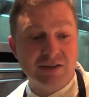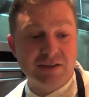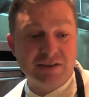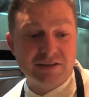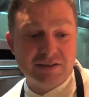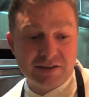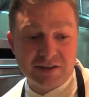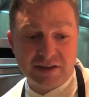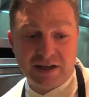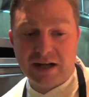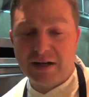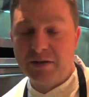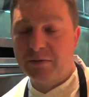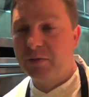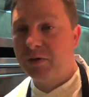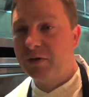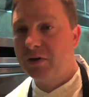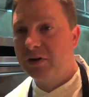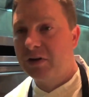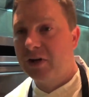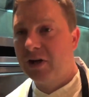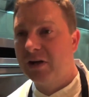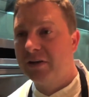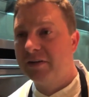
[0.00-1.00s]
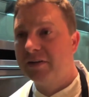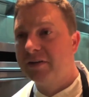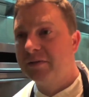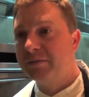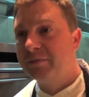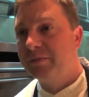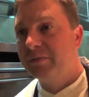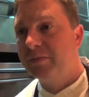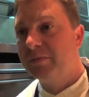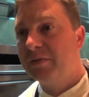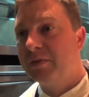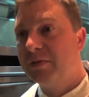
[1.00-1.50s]
Tonight
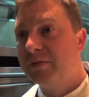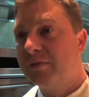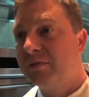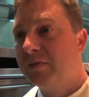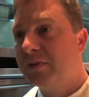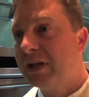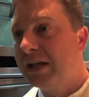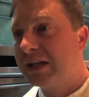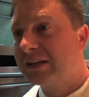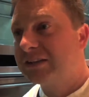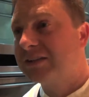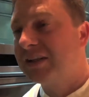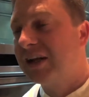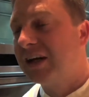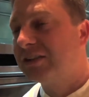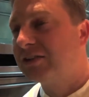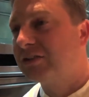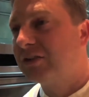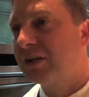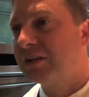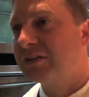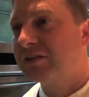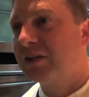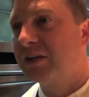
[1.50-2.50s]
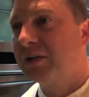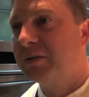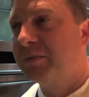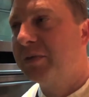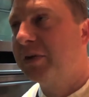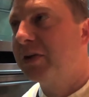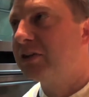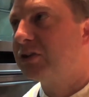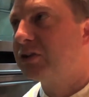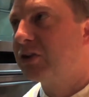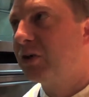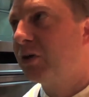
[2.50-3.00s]
the next entree is going to
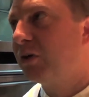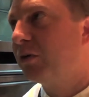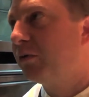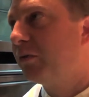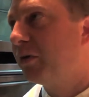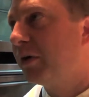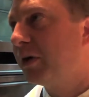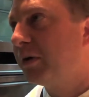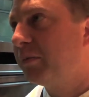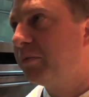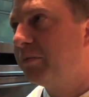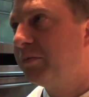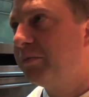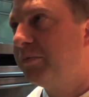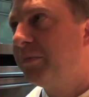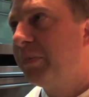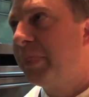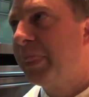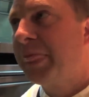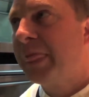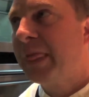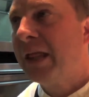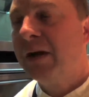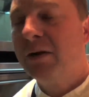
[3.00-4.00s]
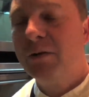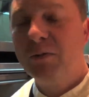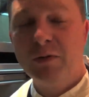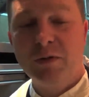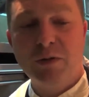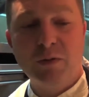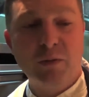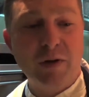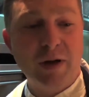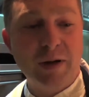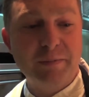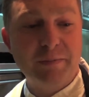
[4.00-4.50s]
be a short rib with
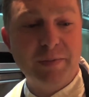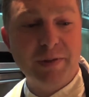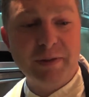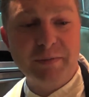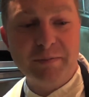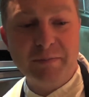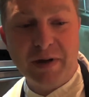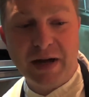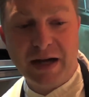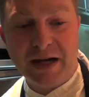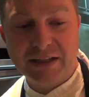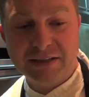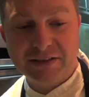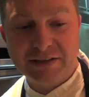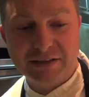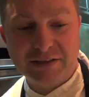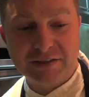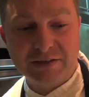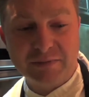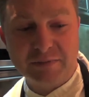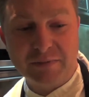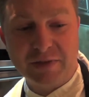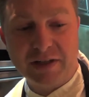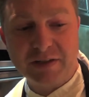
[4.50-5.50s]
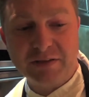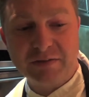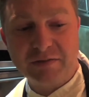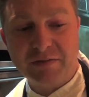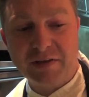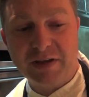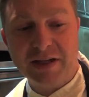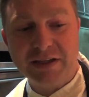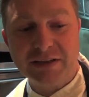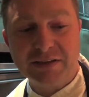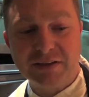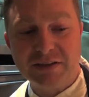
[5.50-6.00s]
a white bean mash and some nice
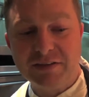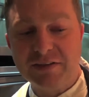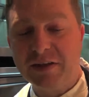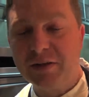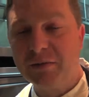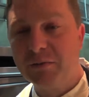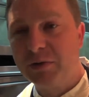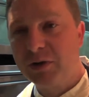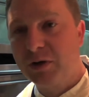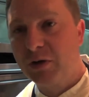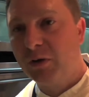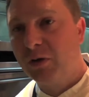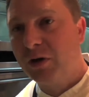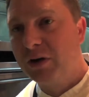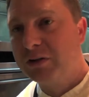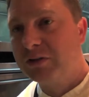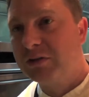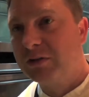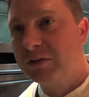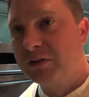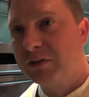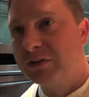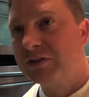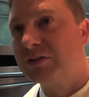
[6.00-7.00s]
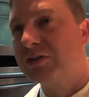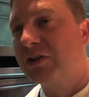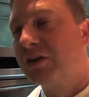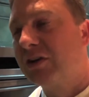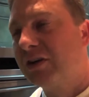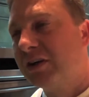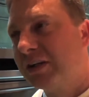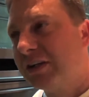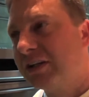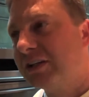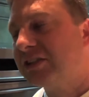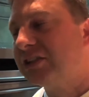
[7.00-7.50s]
veg, and then we go on to
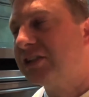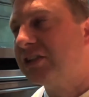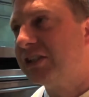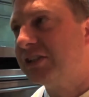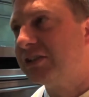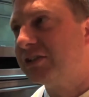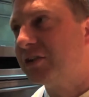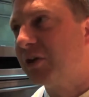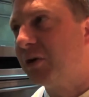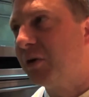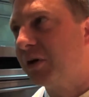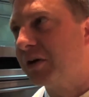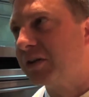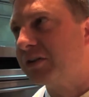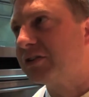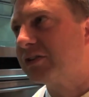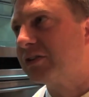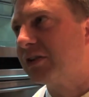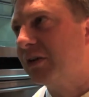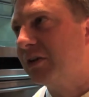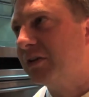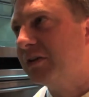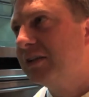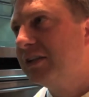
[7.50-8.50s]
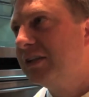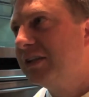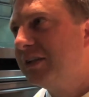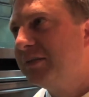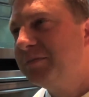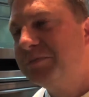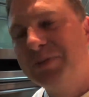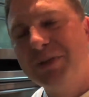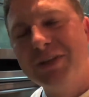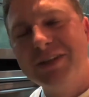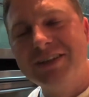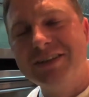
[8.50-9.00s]
dessert and a cheese course. So
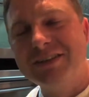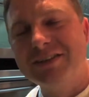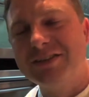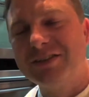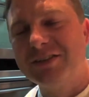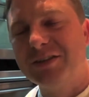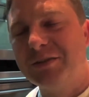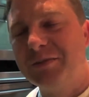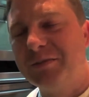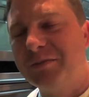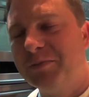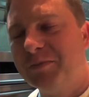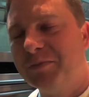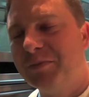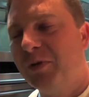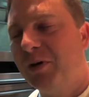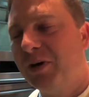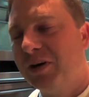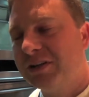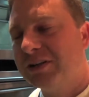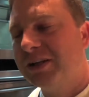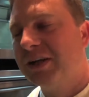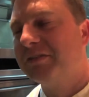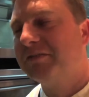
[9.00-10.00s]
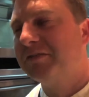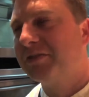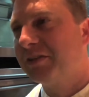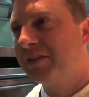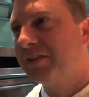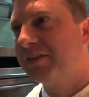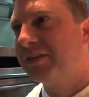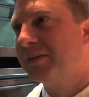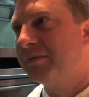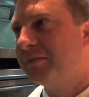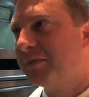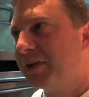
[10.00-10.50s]
plenty still more left for
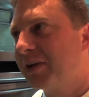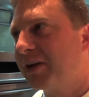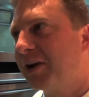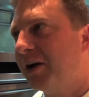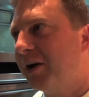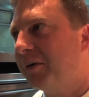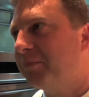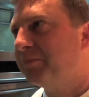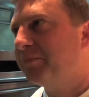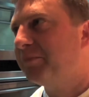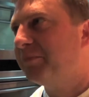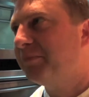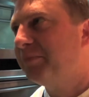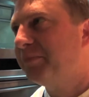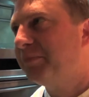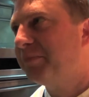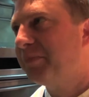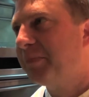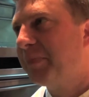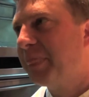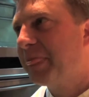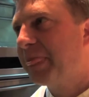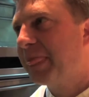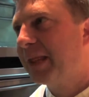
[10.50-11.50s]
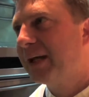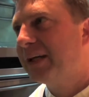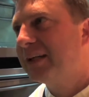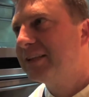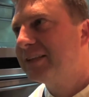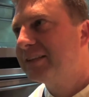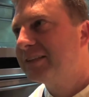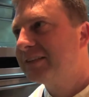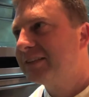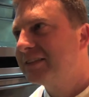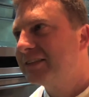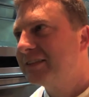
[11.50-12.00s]
them to come. So they're still gonna get
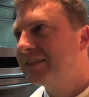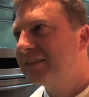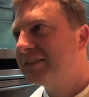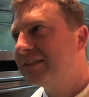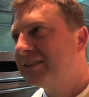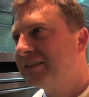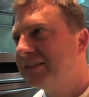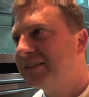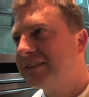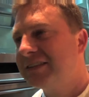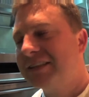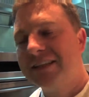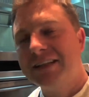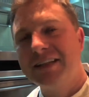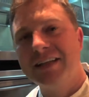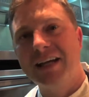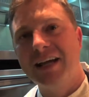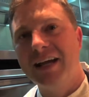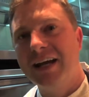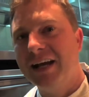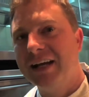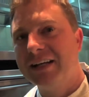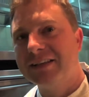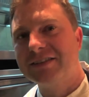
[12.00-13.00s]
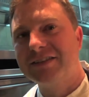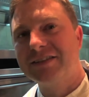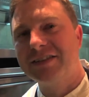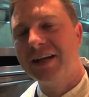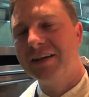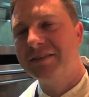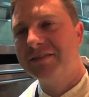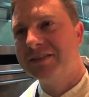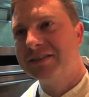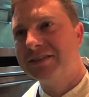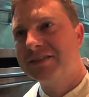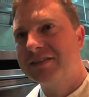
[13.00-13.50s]
another dose of
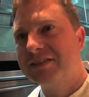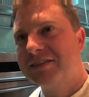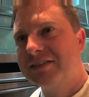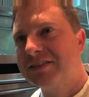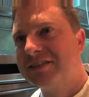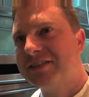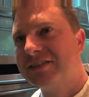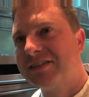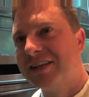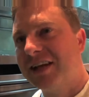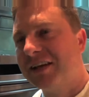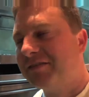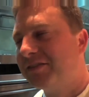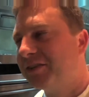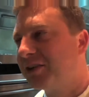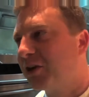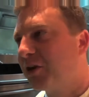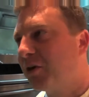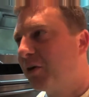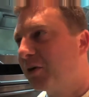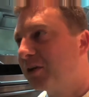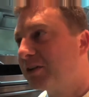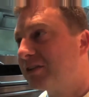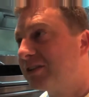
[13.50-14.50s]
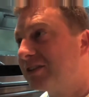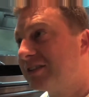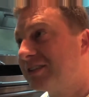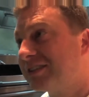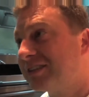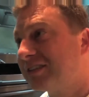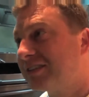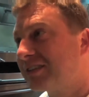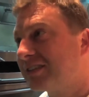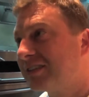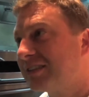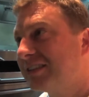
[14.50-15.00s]
food. 7
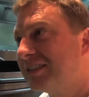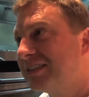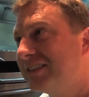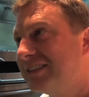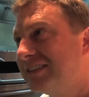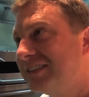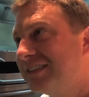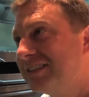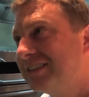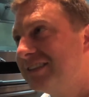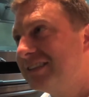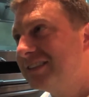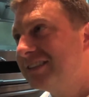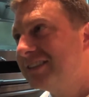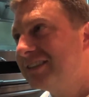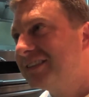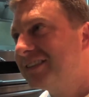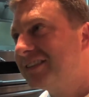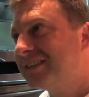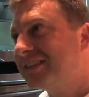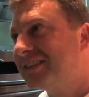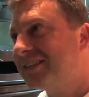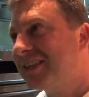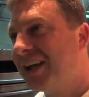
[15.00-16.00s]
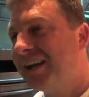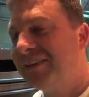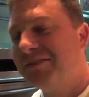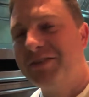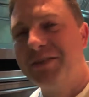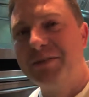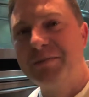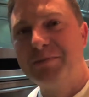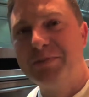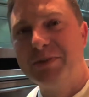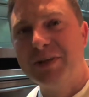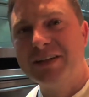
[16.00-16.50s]
courses.
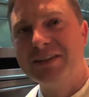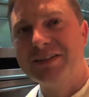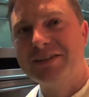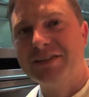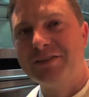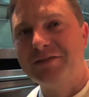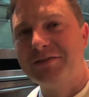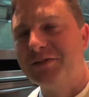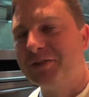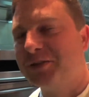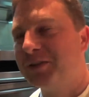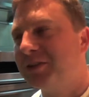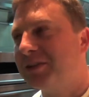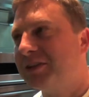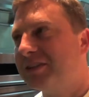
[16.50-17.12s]
7 plates of food.